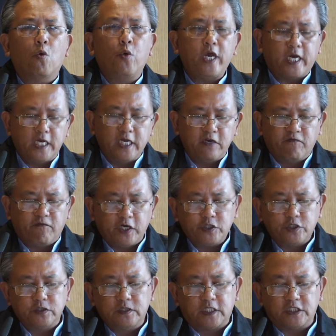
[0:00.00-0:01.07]
We can
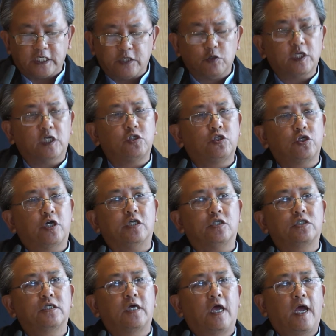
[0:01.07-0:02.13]
envision the synodal
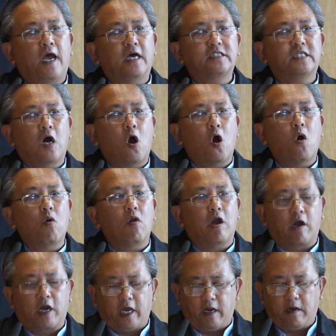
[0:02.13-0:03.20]
church as a
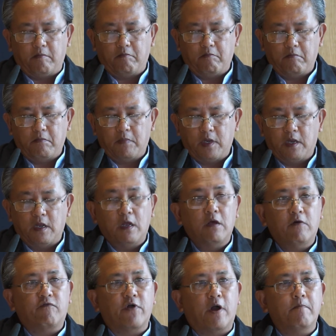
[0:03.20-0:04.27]
holarchy,
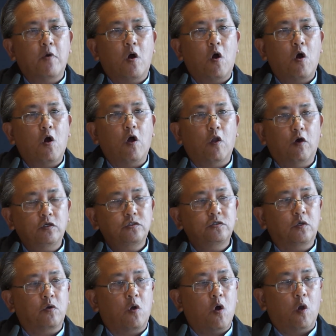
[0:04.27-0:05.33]
from holos
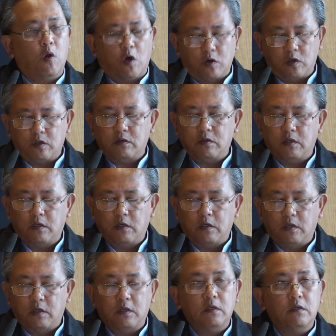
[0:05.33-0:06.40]
or holon,
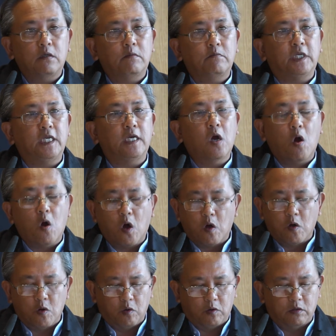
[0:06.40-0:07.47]
meaning
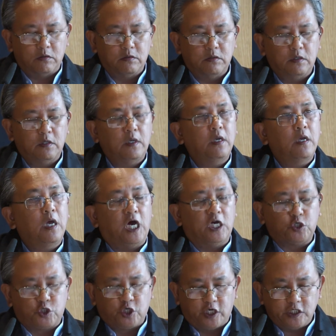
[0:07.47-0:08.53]
whole, a
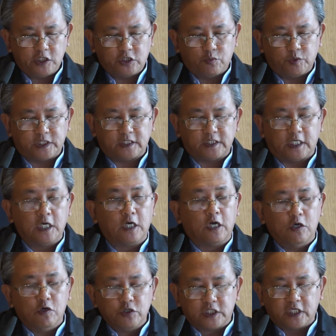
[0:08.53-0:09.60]
church which is
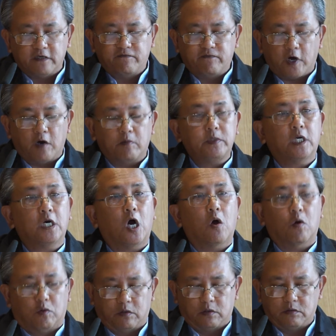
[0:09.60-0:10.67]
inclusive of the
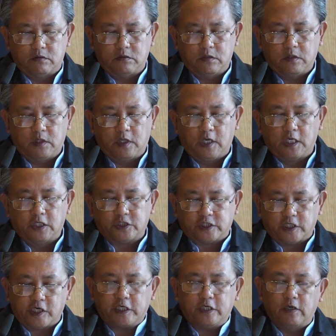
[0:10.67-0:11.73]
whole,
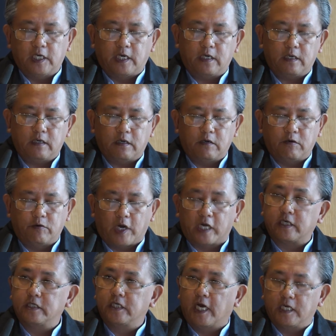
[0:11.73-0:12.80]
circular
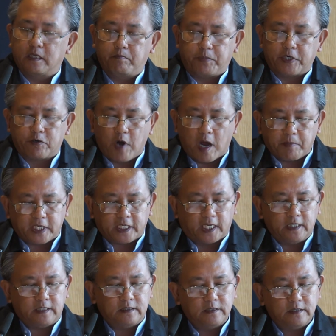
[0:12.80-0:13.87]
rather than
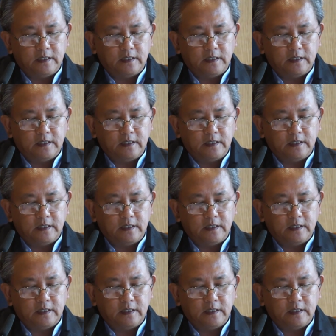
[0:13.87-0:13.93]
pyramidal,